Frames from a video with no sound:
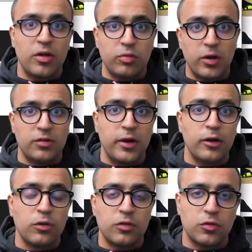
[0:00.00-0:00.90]
as well as the
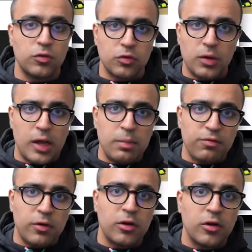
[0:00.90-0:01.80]
link to the source code, can be
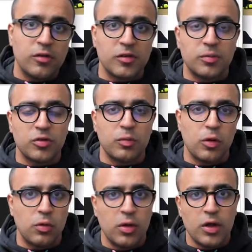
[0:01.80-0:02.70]
found in the description
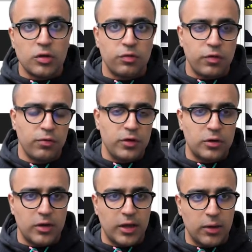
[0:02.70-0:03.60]
below. So feel free
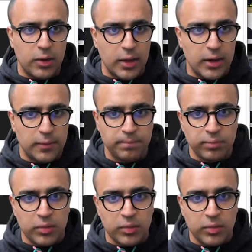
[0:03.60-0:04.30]
to take a look at it.